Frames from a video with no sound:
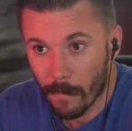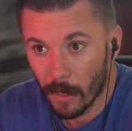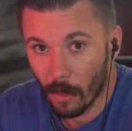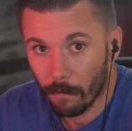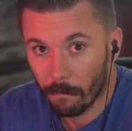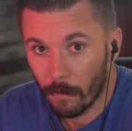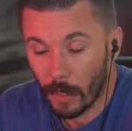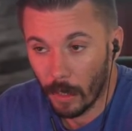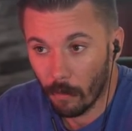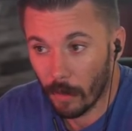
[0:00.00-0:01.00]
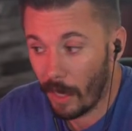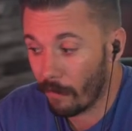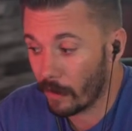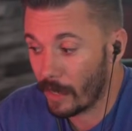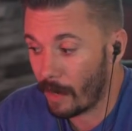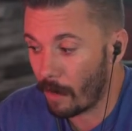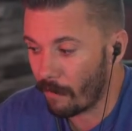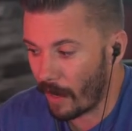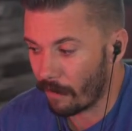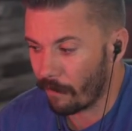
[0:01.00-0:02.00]
You know, Every time
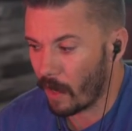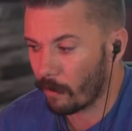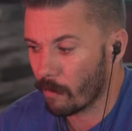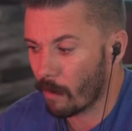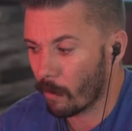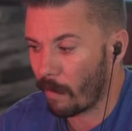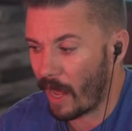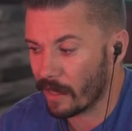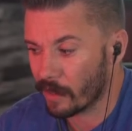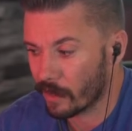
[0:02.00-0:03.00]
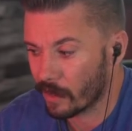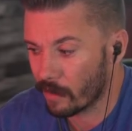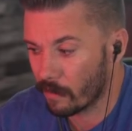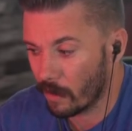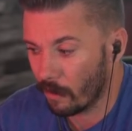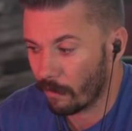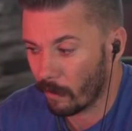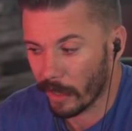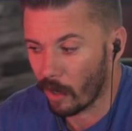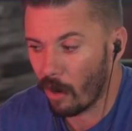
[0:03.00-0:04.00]
I've had a family member pass, it's, you know,
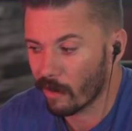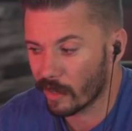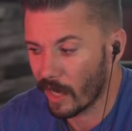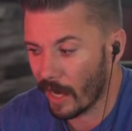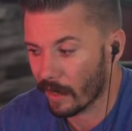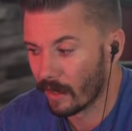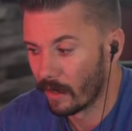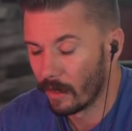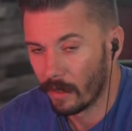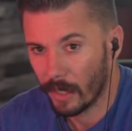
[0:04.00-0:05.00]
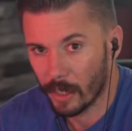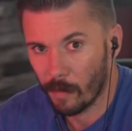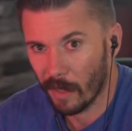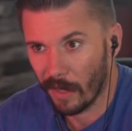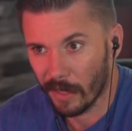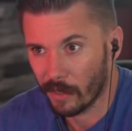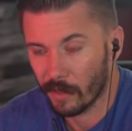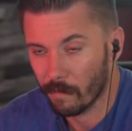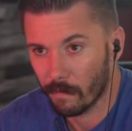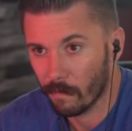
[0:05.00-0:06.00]
from like a heart attack, it's been like,
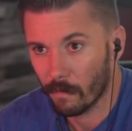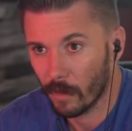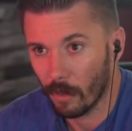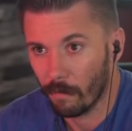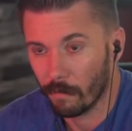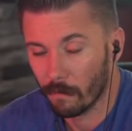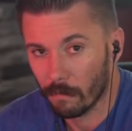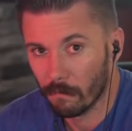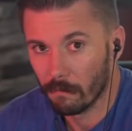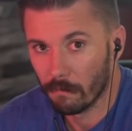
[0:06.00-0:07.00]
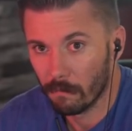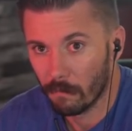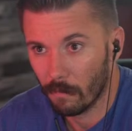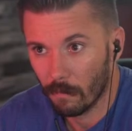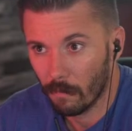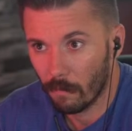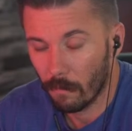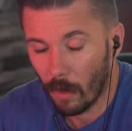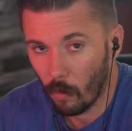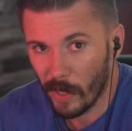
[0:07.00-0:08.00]
you know,
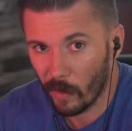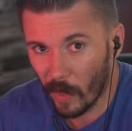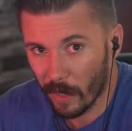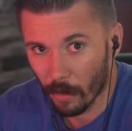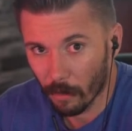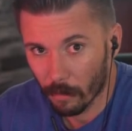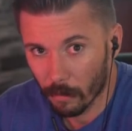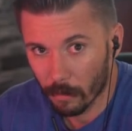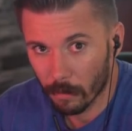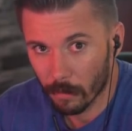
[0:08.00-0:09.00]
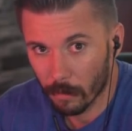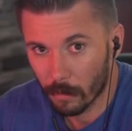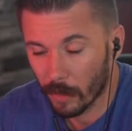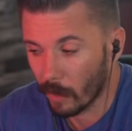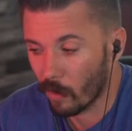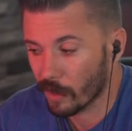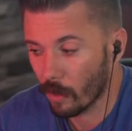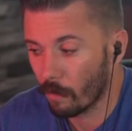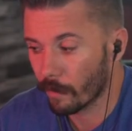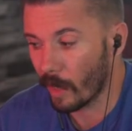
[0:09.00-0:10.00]
a week later. Like, it
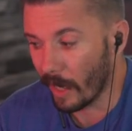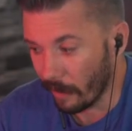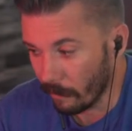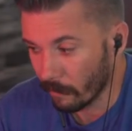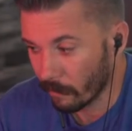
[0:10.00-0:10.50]
wasn't overnight.